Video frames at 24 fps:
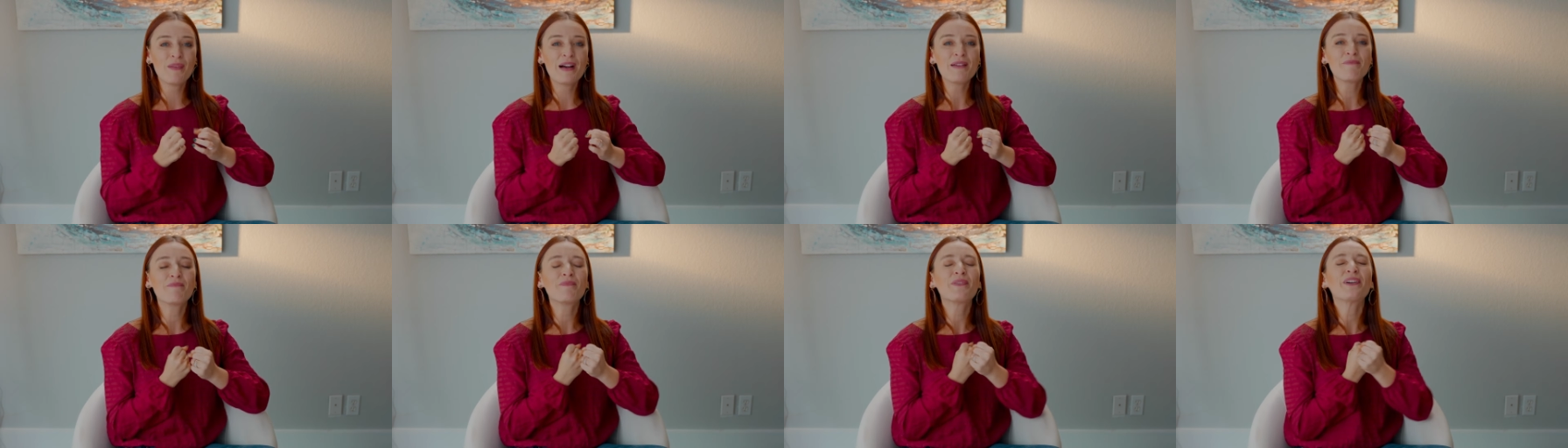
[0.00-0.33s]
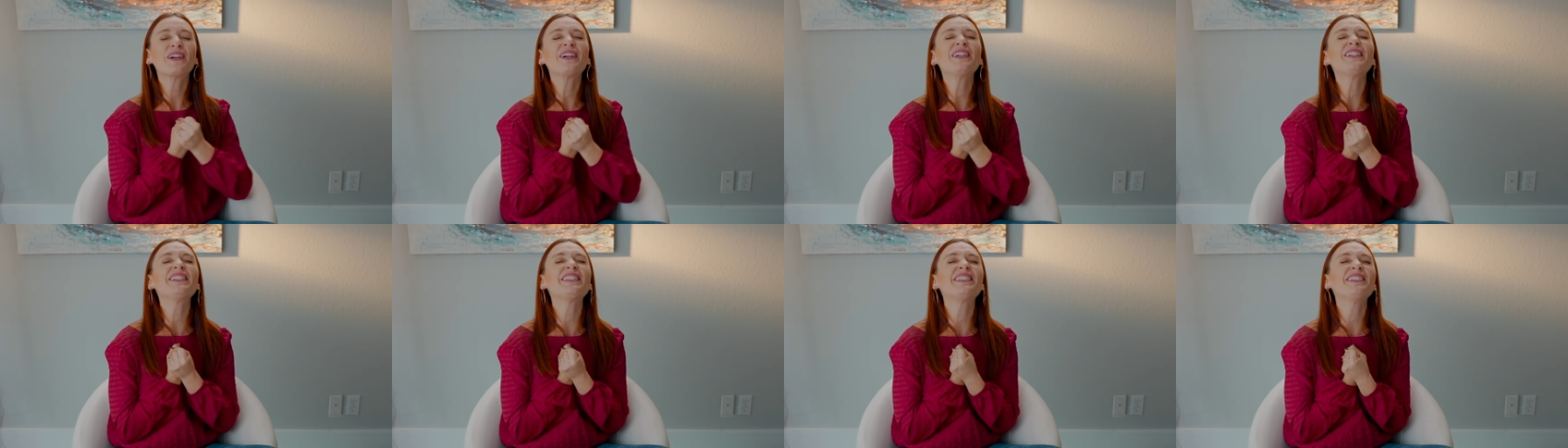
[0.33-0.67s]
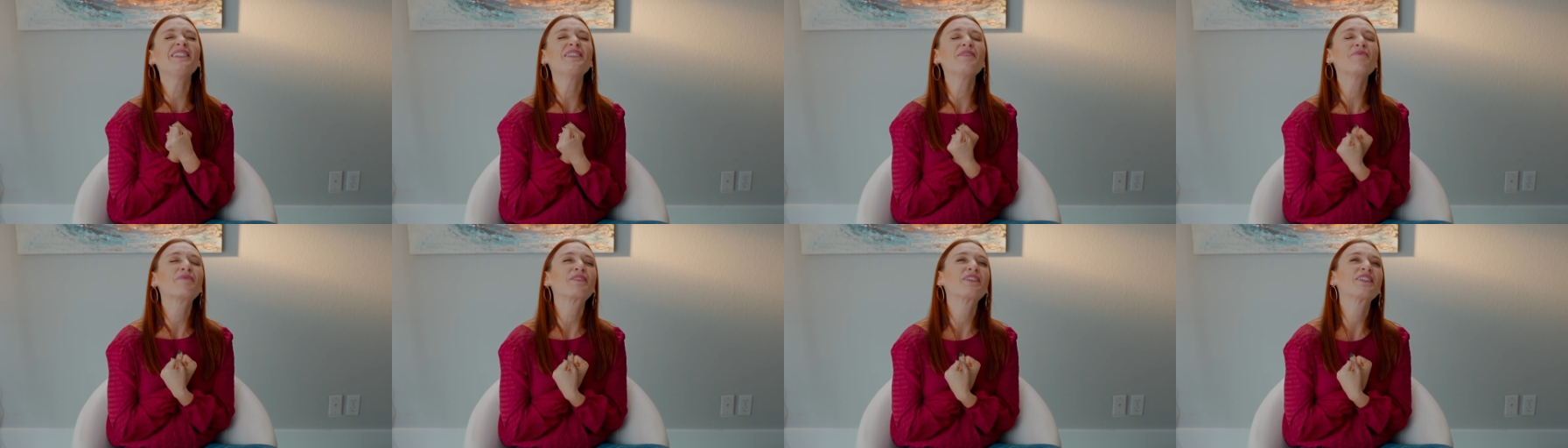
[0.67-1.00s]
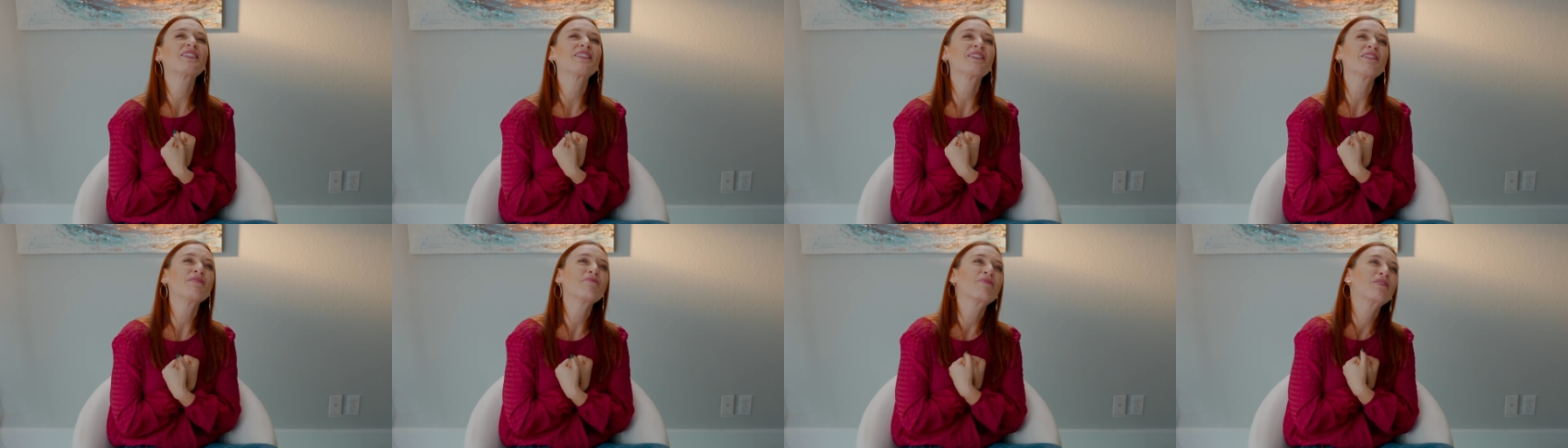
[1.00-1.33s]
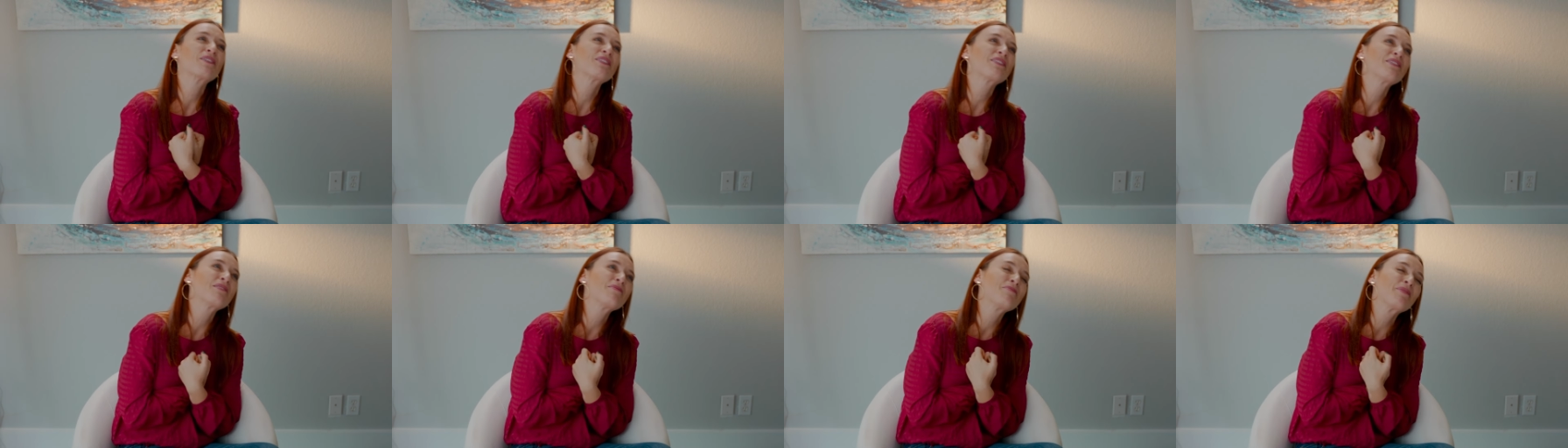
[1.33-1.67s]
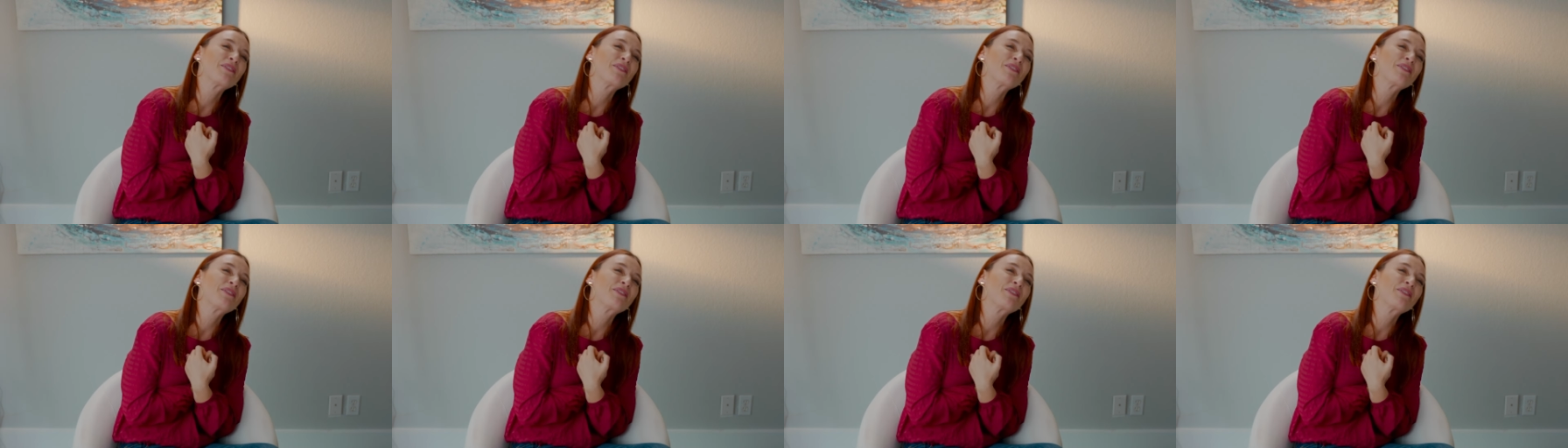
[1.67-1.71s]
My personal, personal, personal,